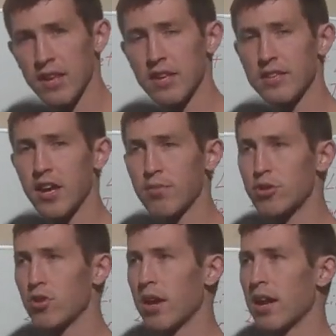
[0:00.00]
This
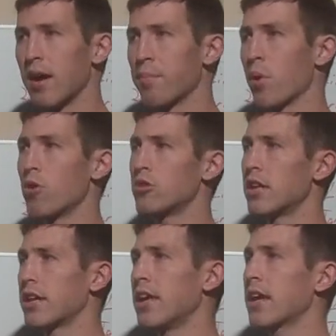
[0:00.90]
helps you kind of approach
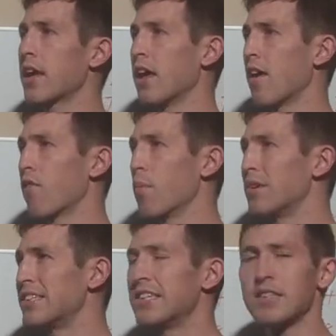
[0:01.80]
the kick from
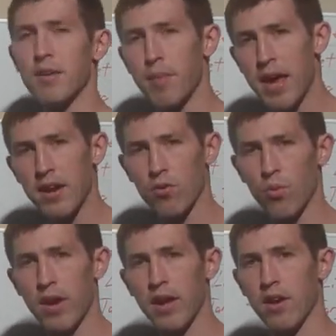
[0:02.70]
a systematic
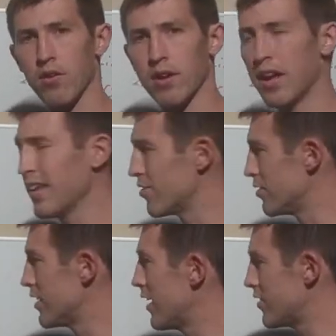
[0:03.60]
way, okay? So
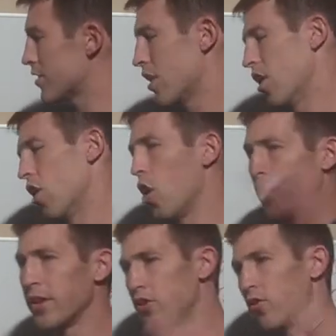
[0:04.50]
instead of just
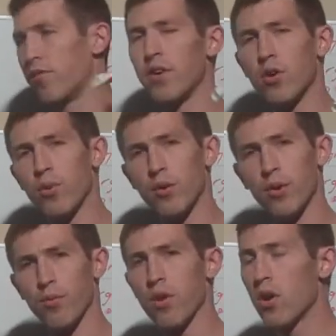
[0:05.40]
hoping that you feel what
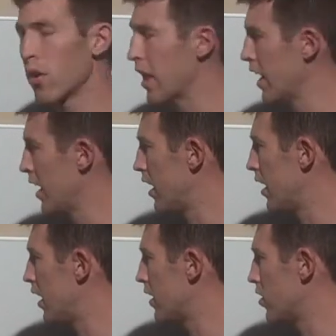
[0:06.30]
went wrong,
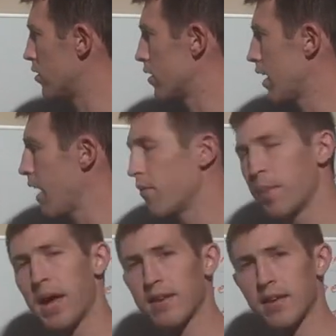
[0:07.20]
you have a
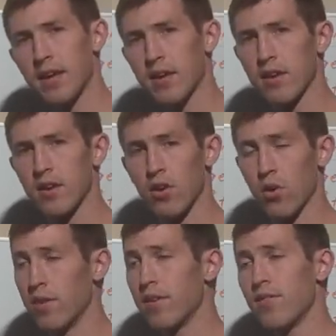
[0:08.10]
bad kick,
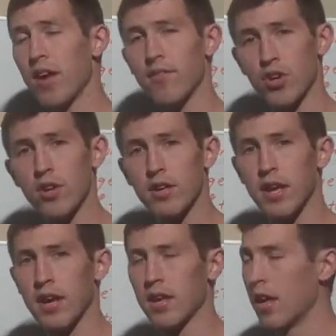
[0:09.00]
or even if you have a good
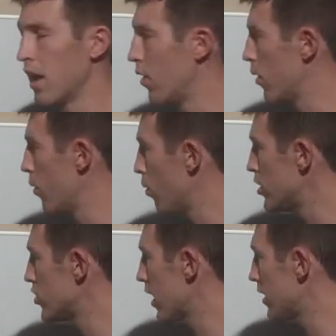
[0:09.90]
kick, what I
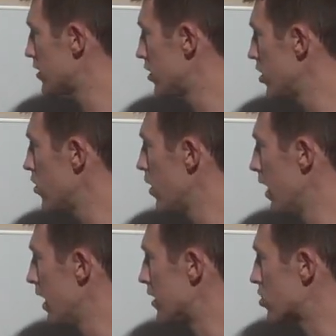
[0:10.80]
want you guys to do
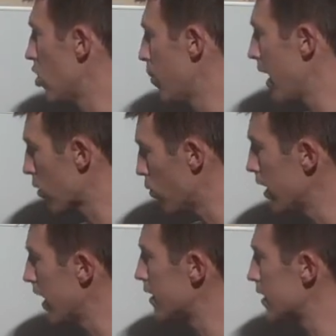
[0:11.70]
is go back
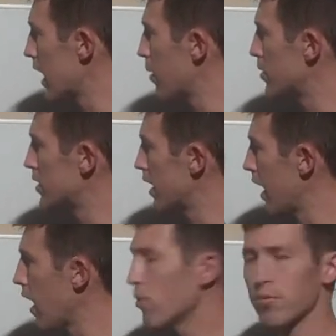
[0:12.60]
one at a time and say,
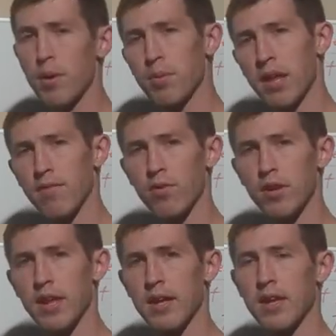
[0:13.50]
how was my plant
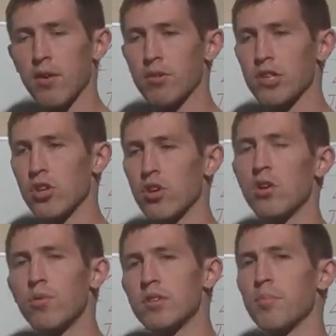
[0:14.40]
foot in that kick? Was it
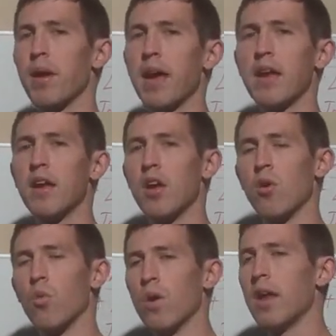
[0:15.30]
good? Was it bad?
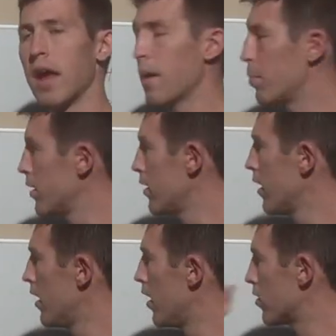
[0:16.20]
What happened?
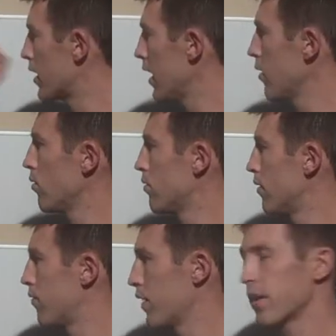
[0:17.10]
Okay?
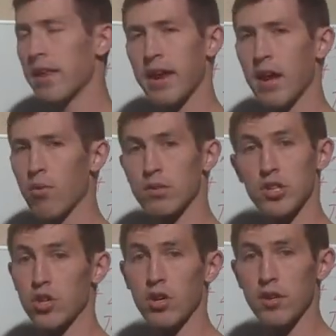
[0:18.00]
Figure that out. Was
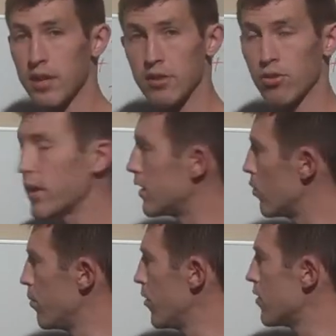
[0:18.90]
it good? That's great.
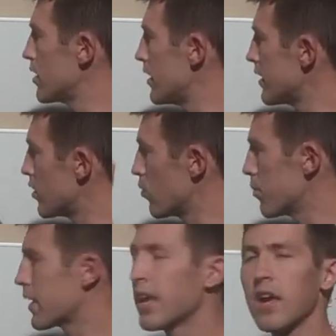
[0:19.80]
Then we'll move on to the next thing.
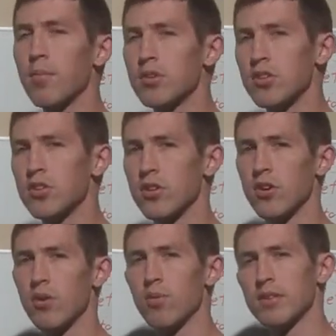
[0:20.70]
Was my kicking position
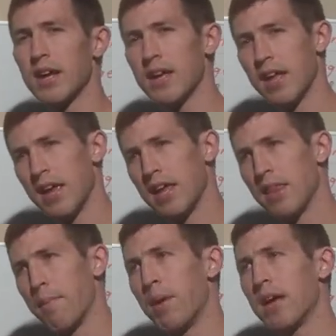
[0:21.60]
good? Was I in
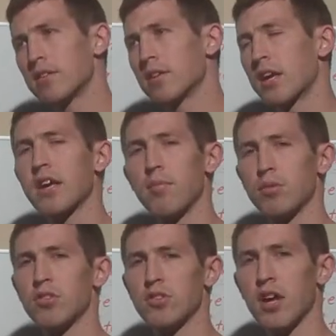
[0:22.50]
the best kicking
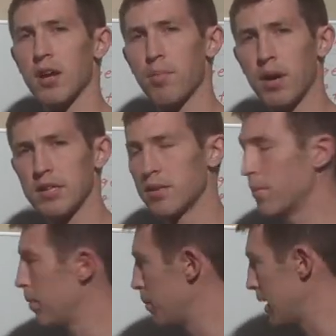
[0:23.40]
position I could
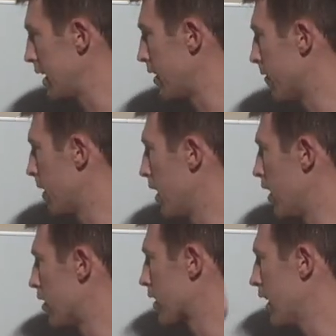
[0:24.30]
possibly be
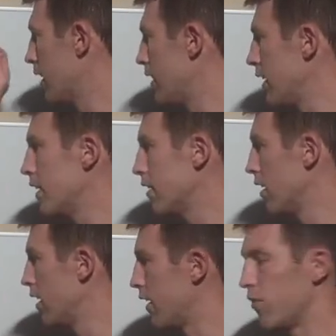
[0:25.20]
in? Okay? And then
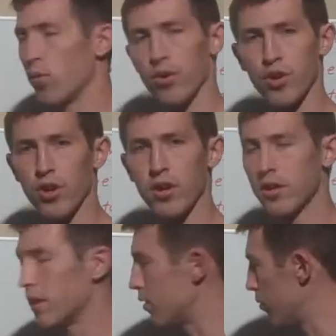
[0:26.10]
if you were
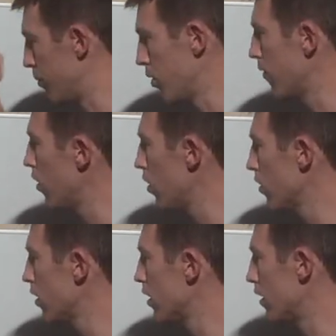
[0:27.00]
good, then we'll move on.